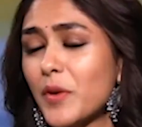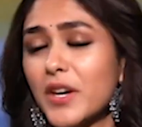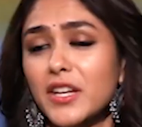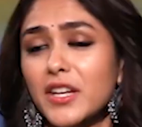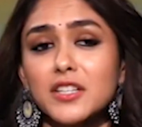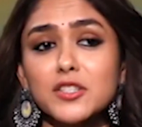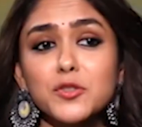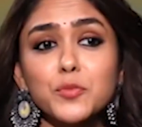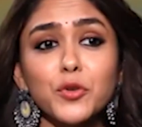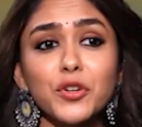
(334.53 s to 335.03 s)

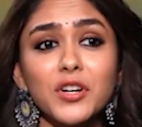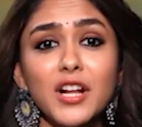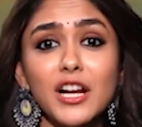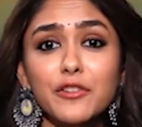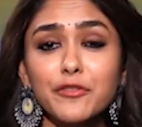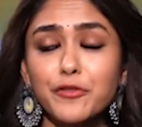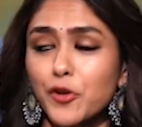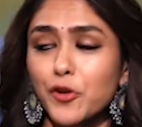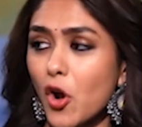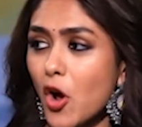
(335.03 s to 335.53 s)
where is
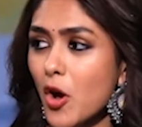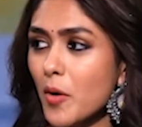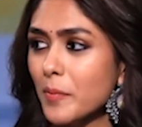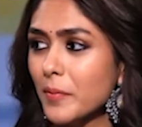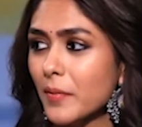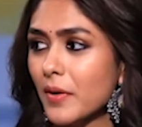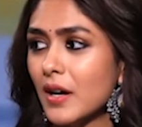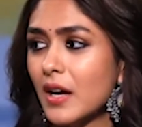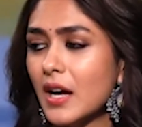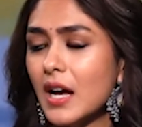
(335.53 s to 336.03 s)
Mrunal from?
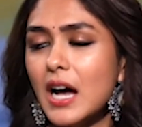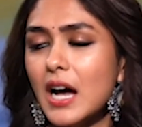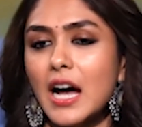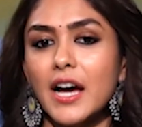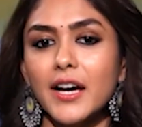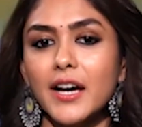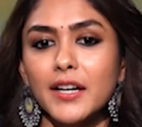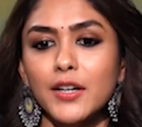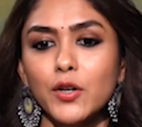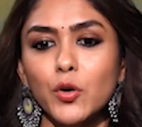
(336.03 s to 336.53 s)
Mm.
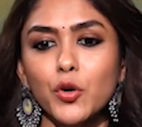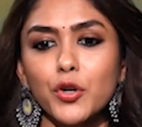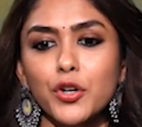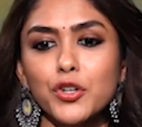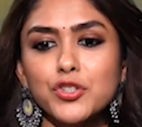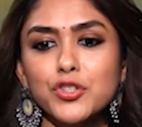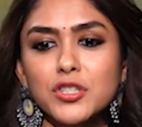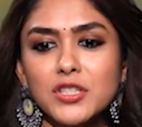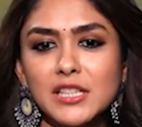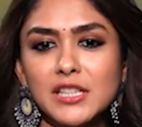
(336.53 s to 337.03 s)
I
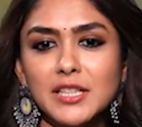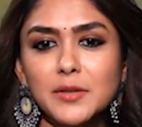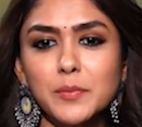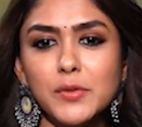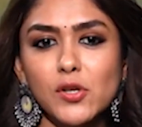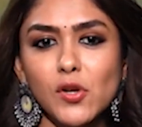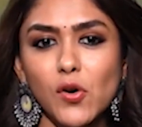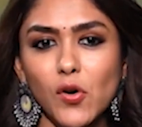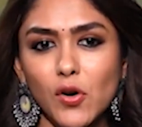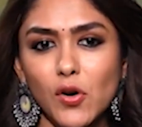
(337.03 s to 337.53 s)
originally
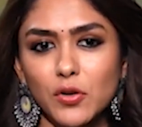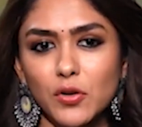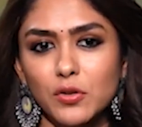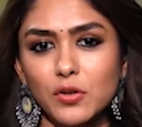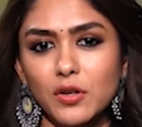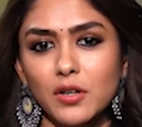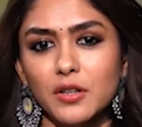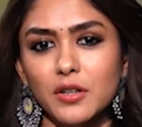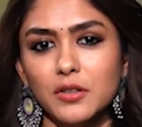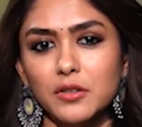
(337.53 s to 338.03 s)

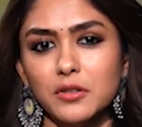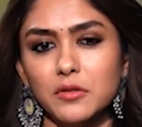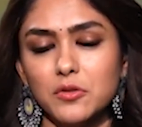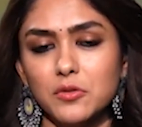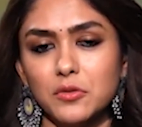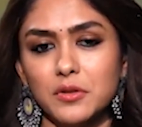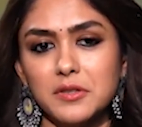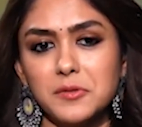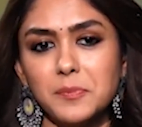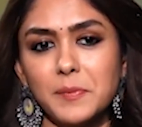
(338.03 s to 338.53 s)
belong uh,
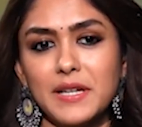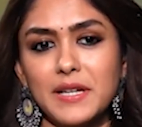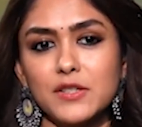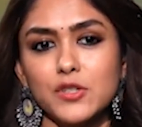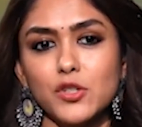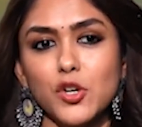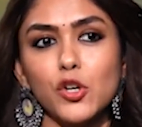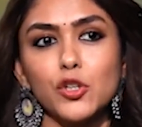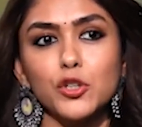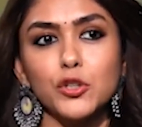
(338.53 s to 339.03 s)
to this
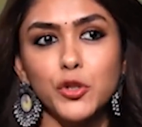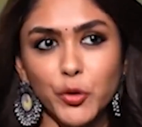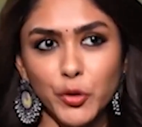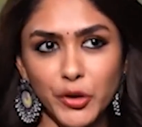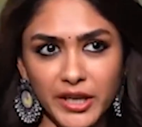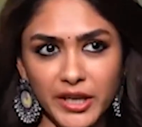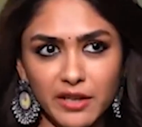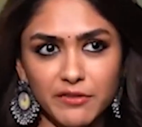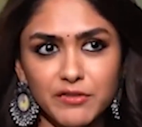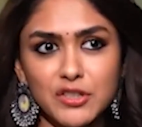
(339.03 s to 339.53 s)
place called
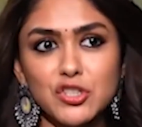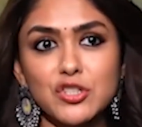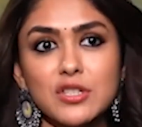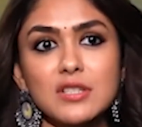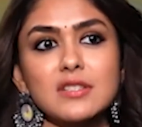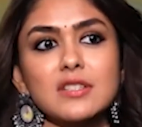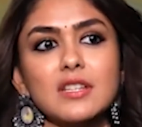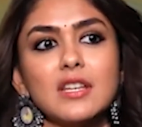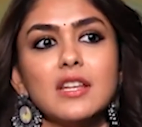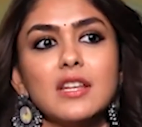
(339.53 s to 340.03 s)
Dhule, which
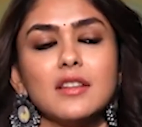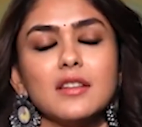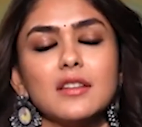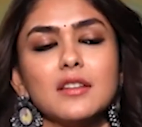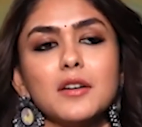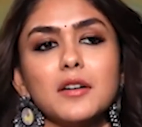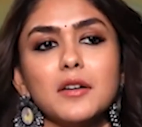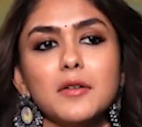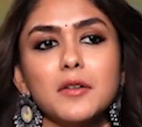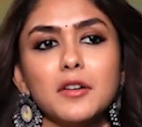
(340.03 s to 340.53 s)
is
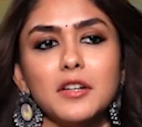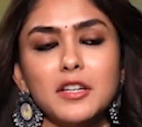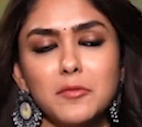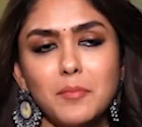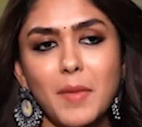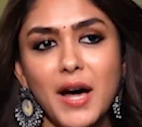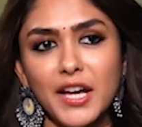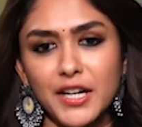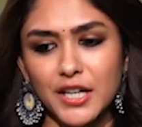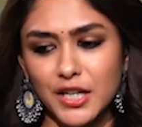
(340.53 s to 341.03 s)
in the
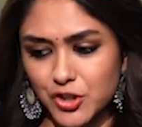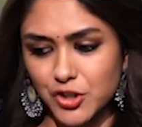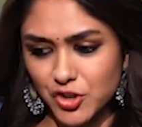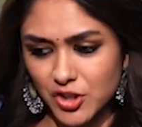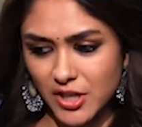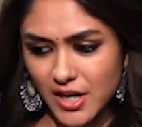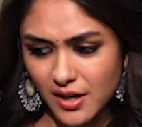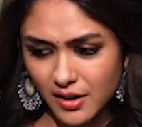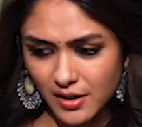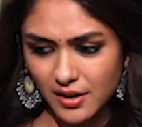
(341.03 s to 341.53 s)
in
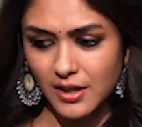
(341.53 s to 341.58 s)
Maharashtra.